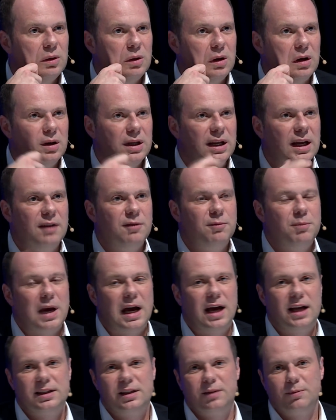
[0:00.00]
I'd have
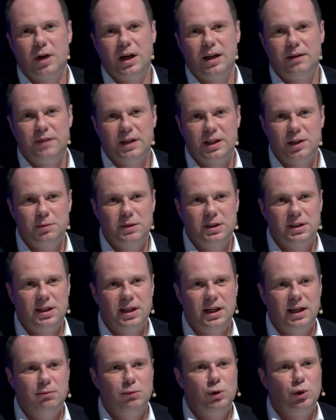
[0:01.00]
parts of my investment
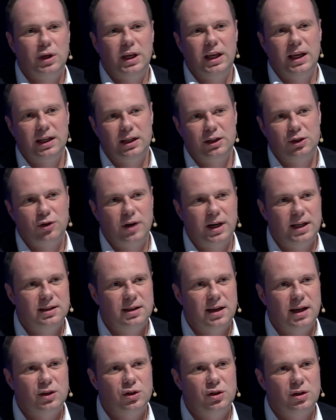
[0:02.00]
team looking at a
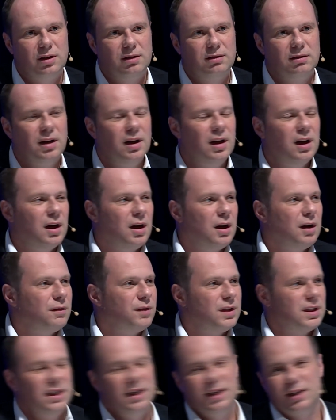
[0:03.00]
transaction
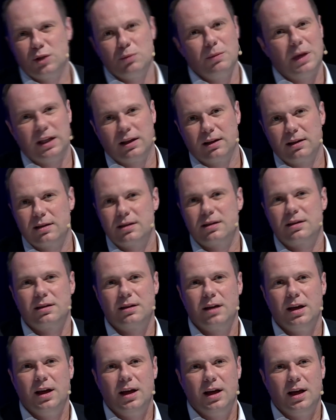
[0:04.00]
for 6 months.
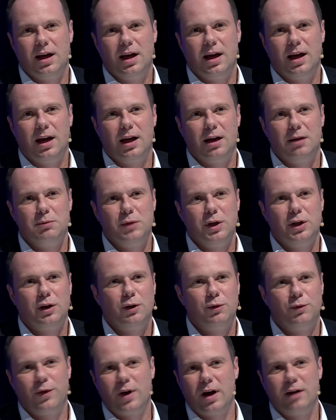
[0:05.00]

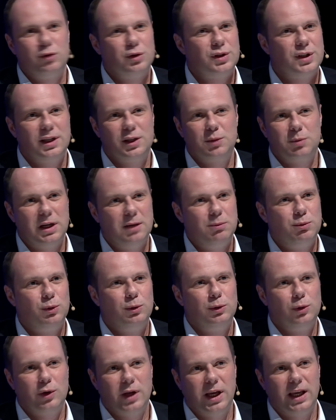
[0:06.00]
5 or 6 people
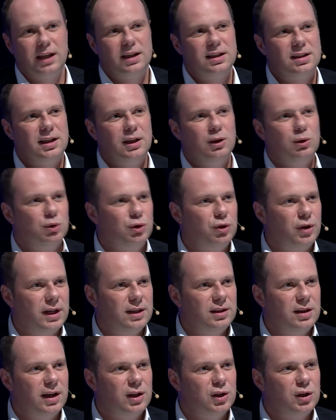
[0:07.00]
looking at a single
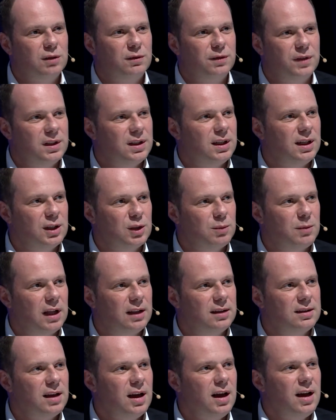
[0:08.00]
transaction for 6
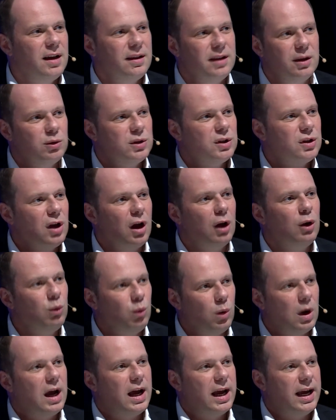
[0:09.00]
months. There was no
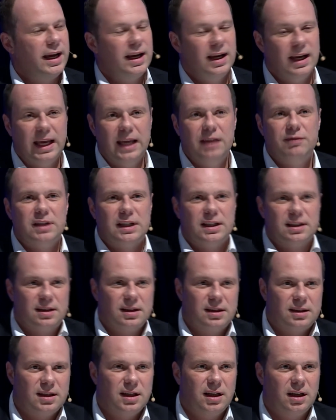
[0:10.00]
way, even as
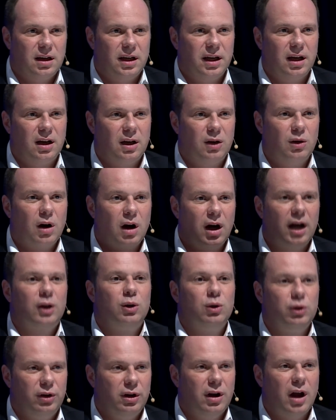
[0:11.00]
the CIO, I
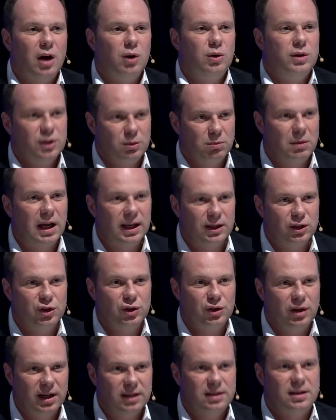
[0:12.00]
could know as
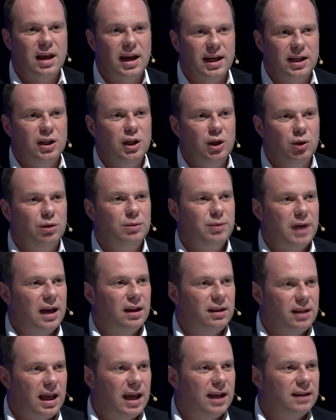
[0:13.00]
much as they knew
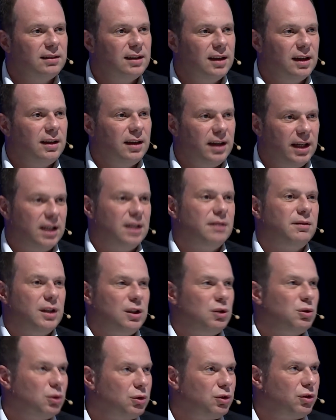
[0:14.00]
about that
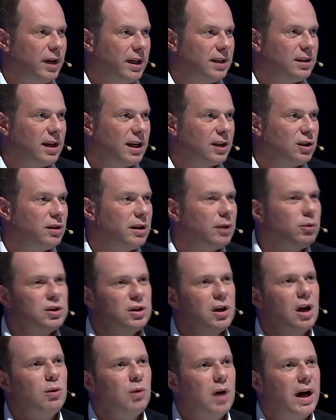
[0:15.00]
individual transaction. There was
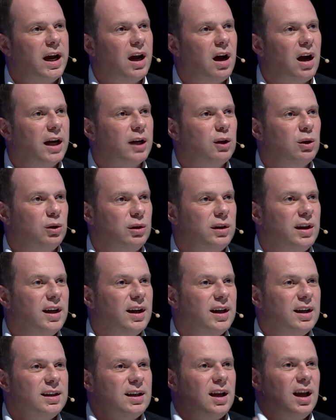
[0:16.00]
no way I could
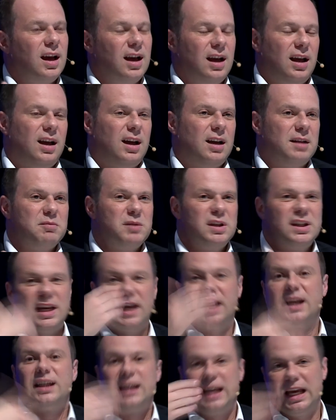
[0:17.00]

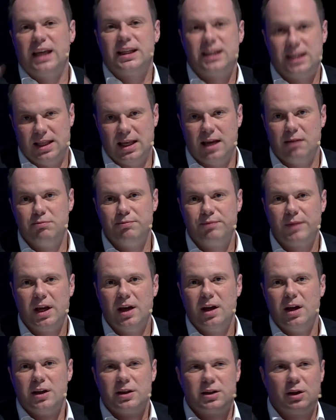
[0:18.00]
second guess them.
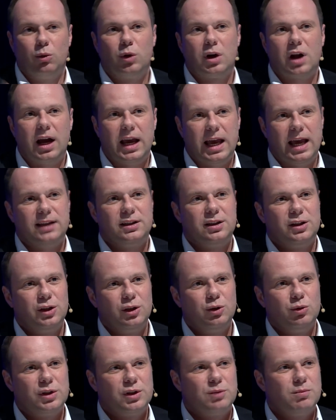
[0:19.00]
So what I had to
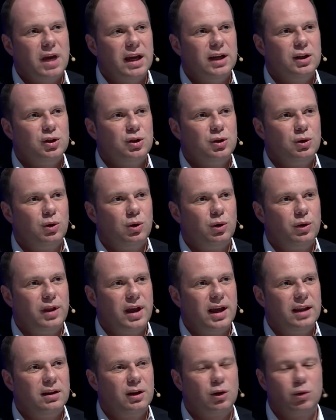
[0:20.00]
do was make sure
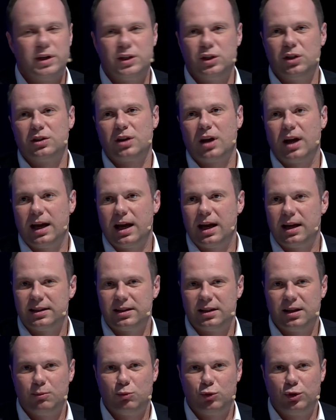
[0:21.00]
that the questions I
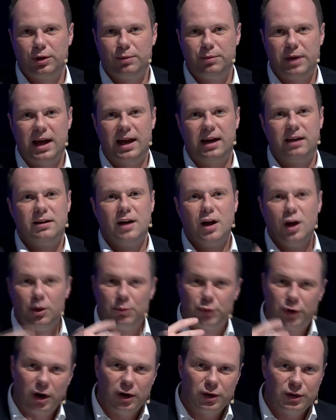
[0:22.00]
asked them were about
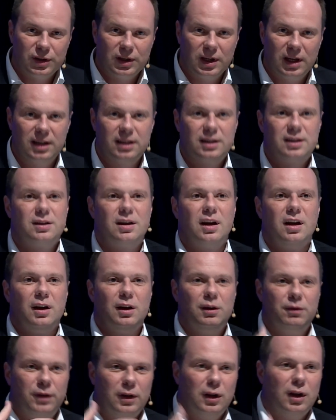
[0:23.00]
process,
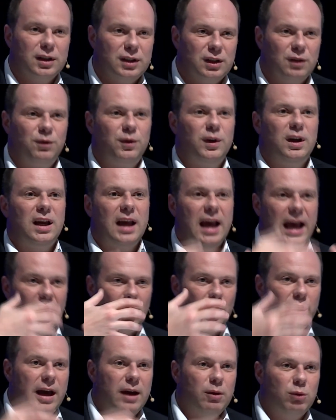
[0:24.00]
philosophy,
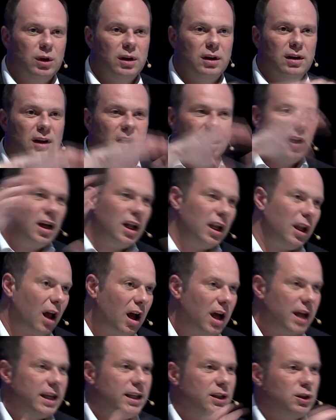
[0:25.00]
how they were
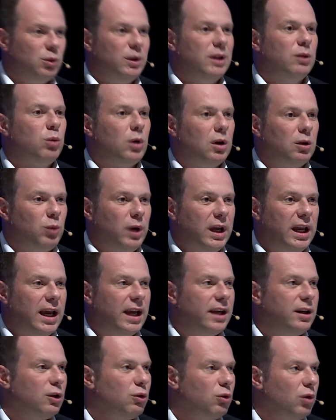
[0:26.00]
aligning with what we
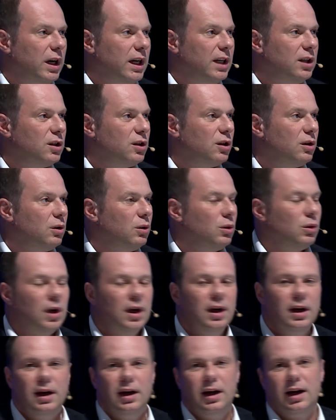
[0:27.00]
had agreed to,
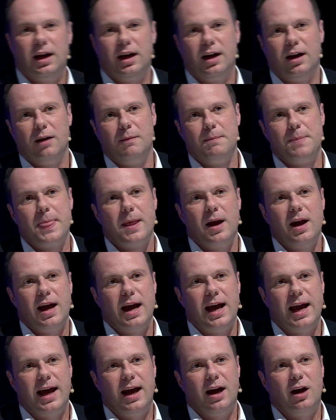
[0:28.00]

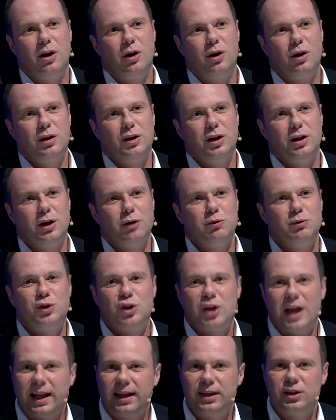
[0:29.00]
how,
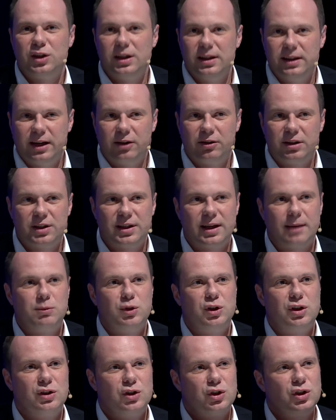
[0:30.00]
challenging their
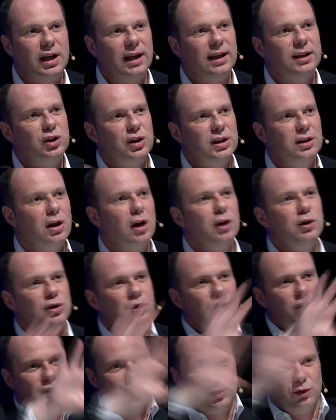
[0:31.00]
assumptions, challenging those
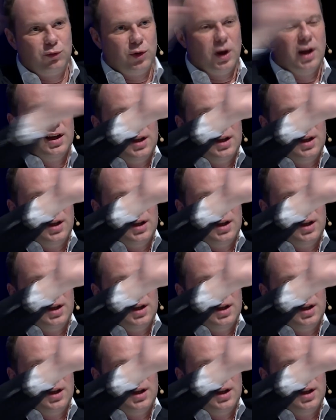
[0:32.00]
sorts of